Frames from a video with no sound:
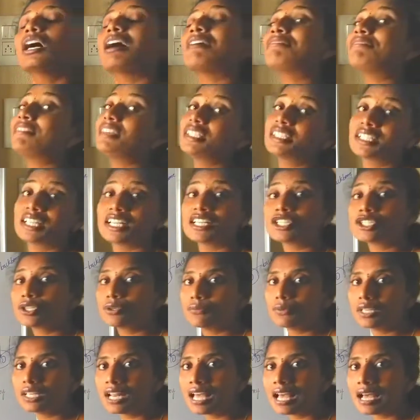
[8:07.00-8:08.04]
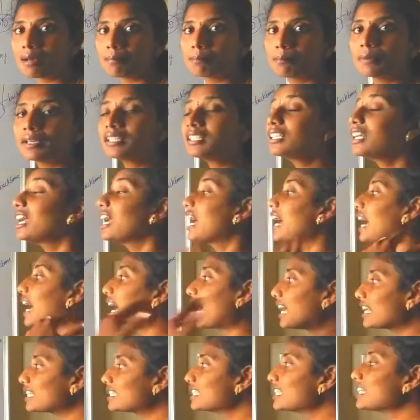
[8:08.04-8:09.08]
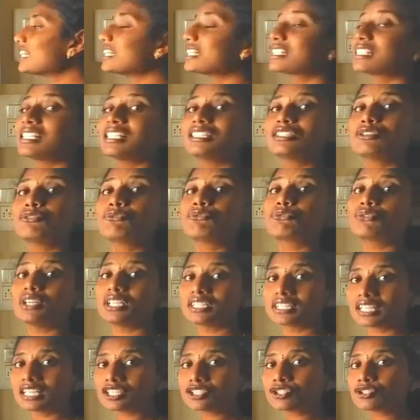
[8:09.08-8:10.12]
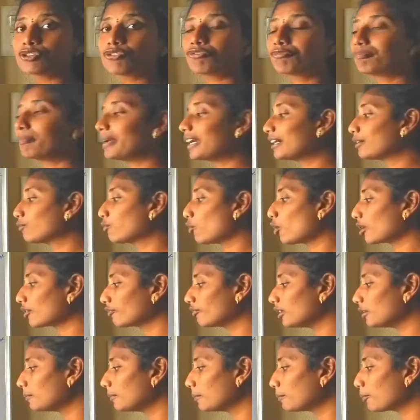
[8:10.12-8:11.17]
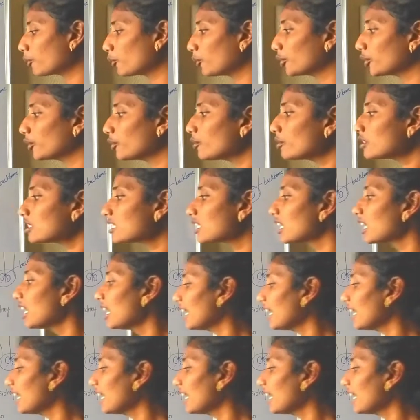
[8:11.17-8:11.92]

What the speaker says: A filtration will happen. As a result of filtration of blood, what will be produced?